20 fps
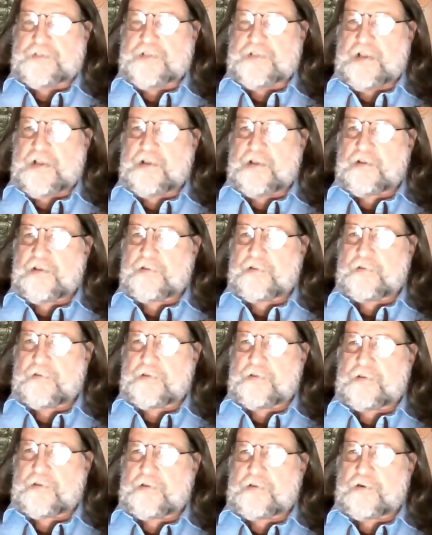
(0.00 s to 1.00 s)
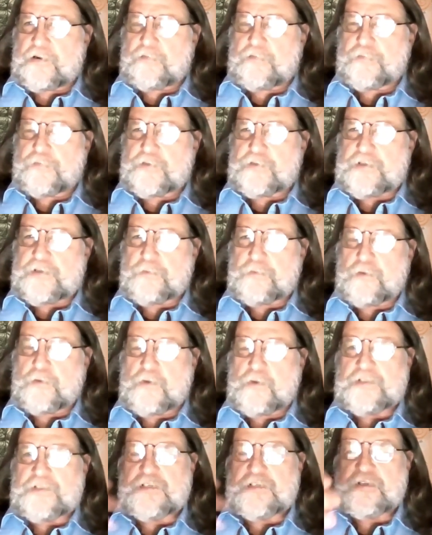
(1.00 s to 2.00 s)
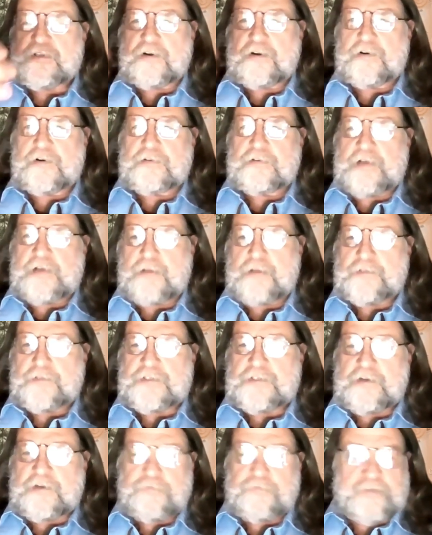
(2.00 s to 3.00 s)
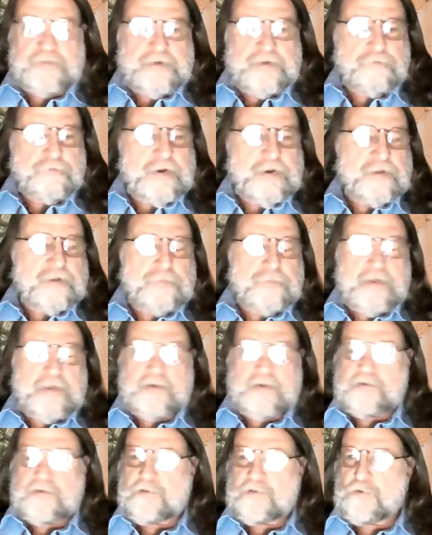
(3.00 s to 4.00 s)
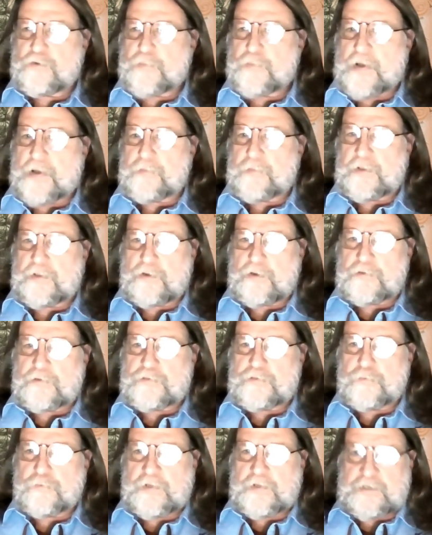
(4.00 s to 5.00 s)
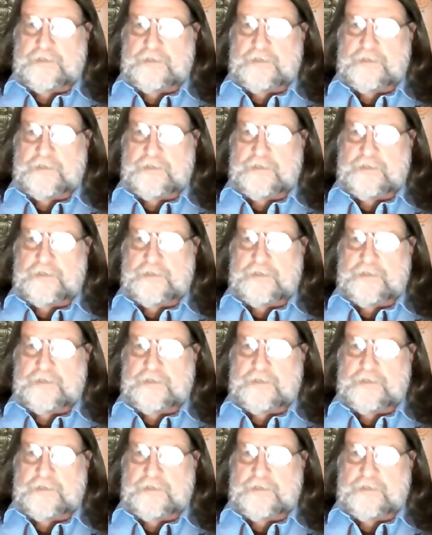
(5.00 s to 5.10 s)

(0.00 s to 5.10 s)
let me say, for someone who wants to start a Thomas Jefferson, I recommend Dumas Malone's